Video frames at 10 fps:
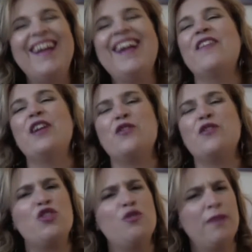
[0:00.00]
We use
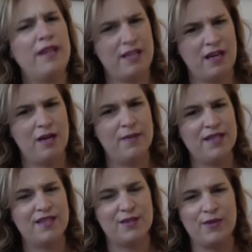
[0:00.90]
too many
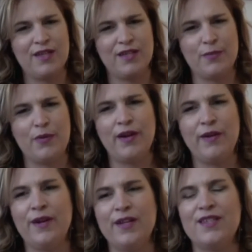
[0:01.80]
commas is what his point
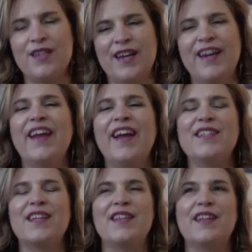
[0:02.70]
was. And as
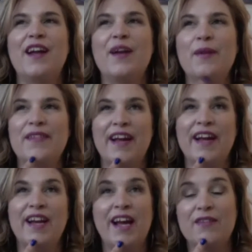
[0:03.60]
I thought about that, I
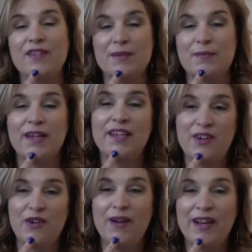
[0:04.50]
laughed because I'm like, you
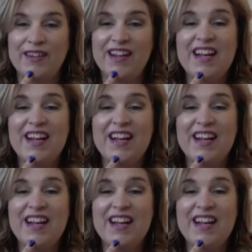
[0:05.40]
know what?